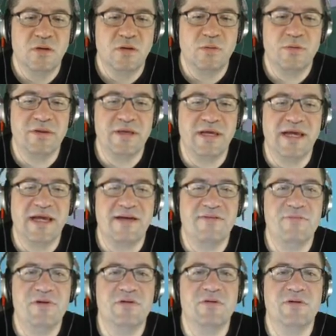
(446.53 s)
One thing I
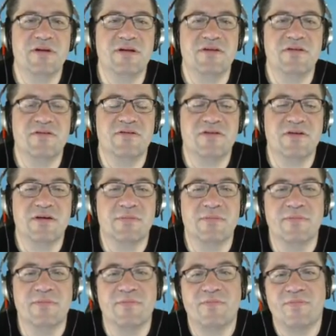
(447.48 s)
have been doing is,
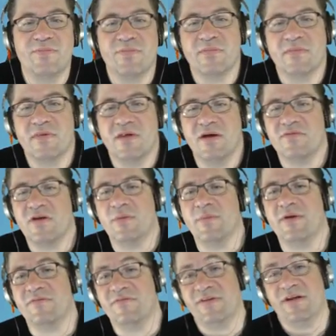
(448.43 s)
I've got
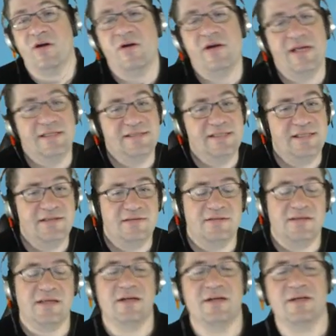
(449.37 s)
my VR
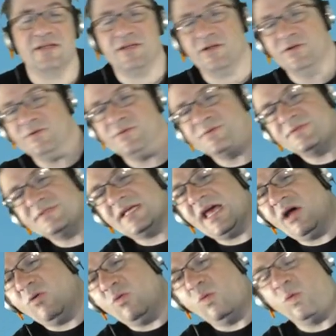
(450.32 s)
headset that I use
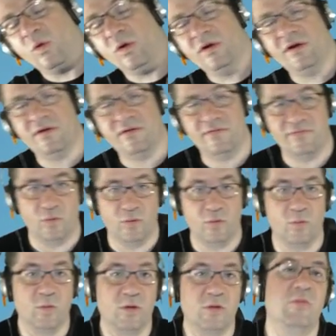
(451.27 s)
at work for
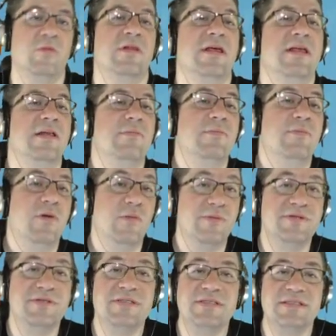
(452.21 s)
work-related
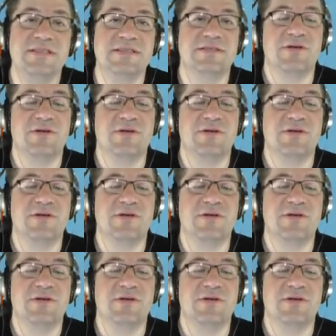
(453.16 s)
purposes,